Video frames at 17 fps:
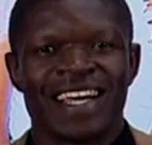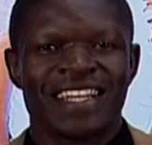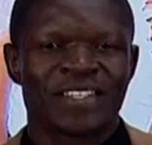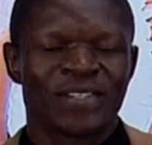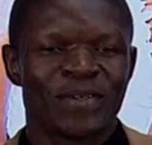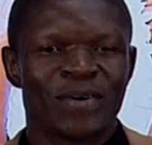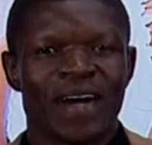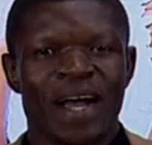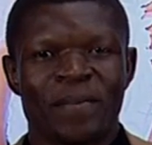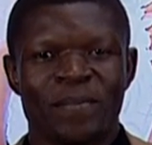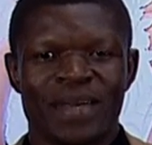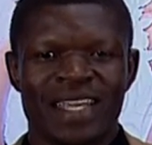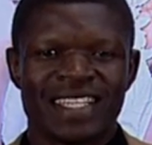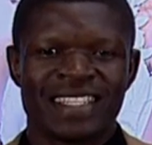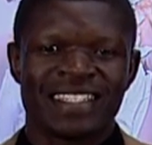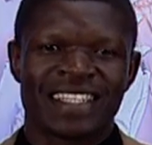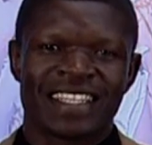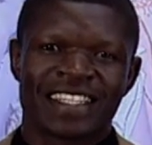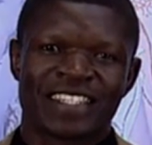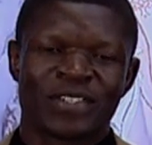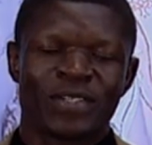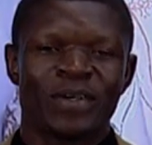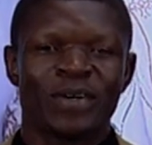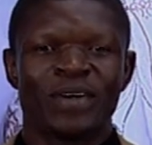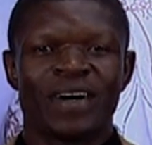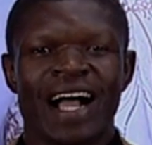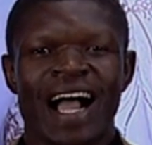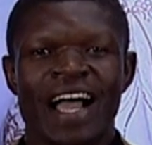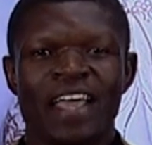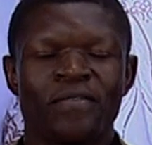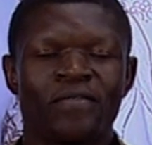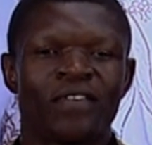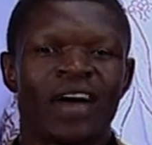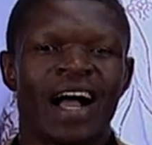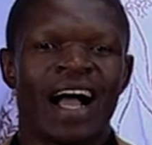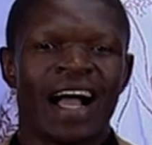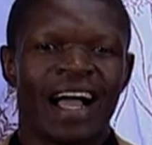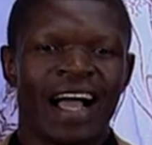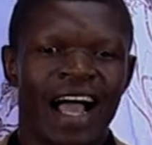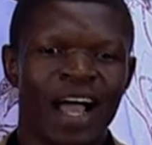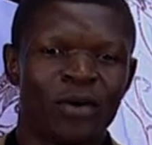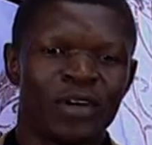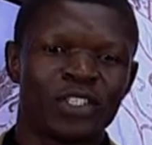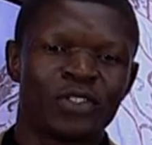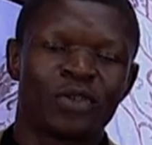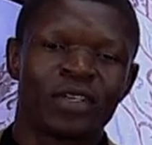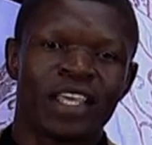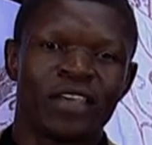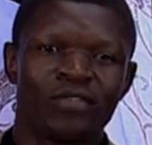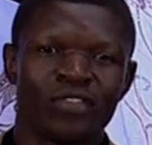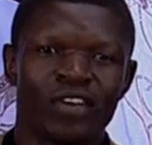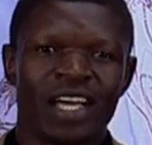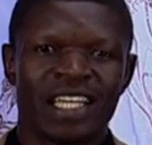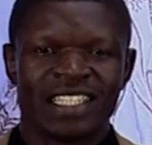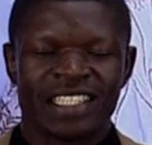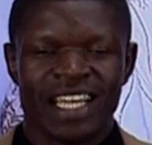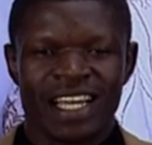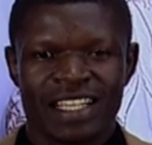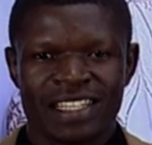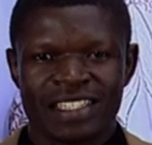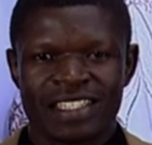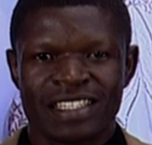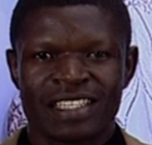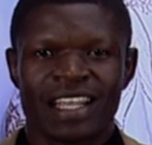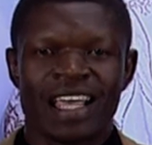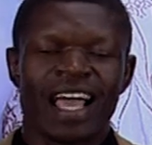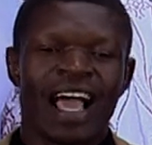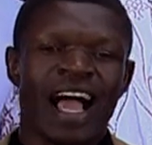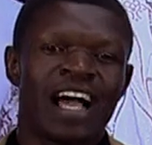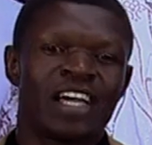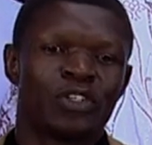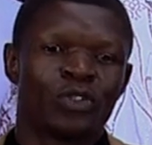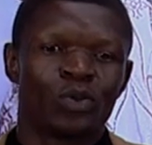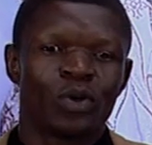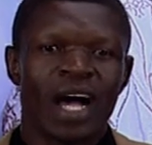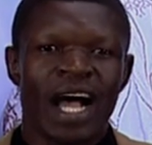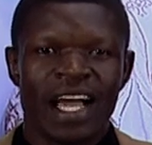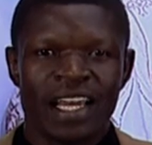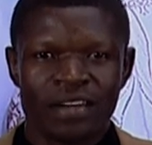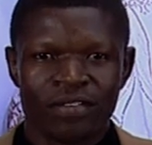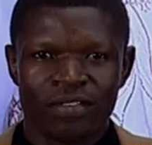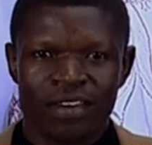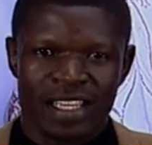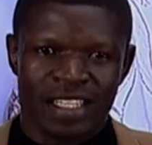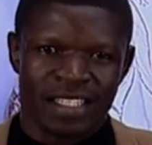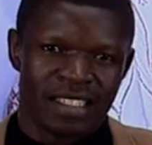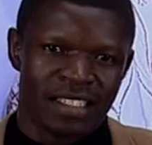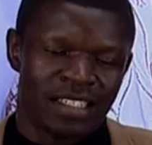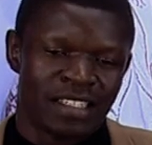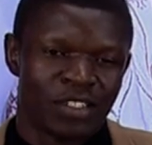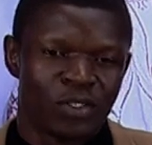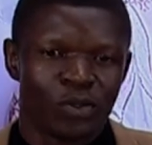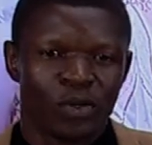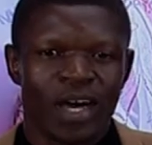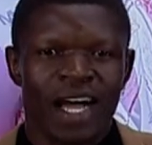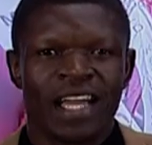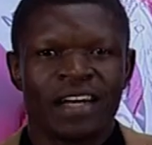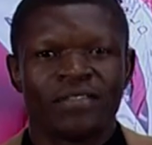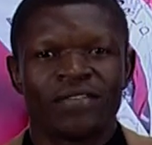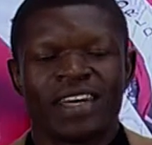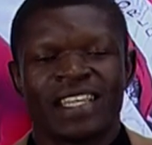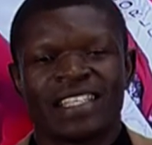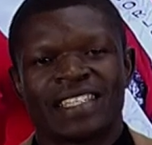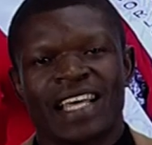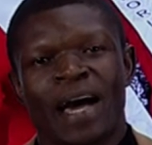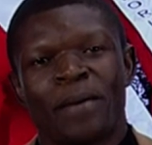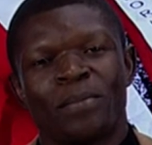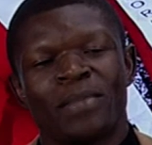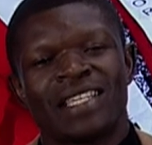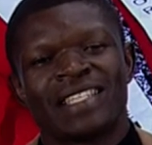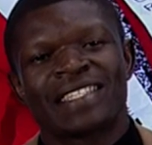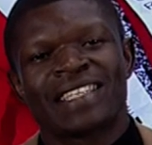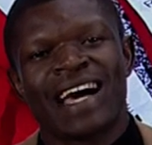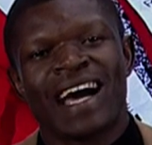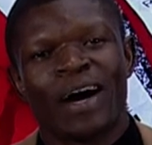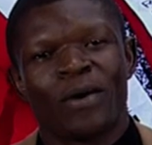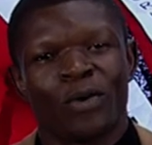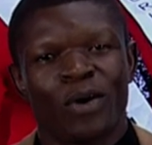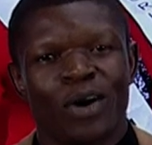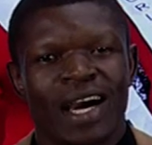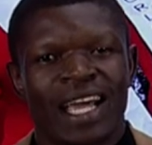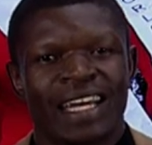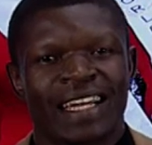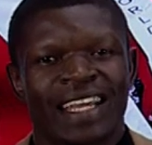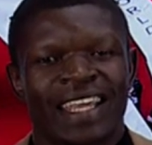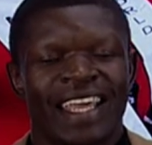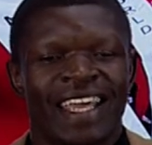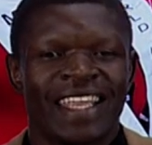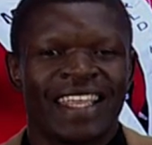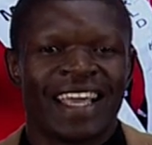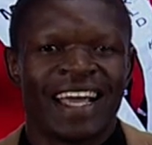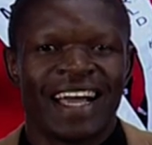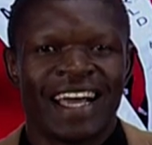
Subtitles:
so amazing. So I want to give you a chance to advise Miss World Kenya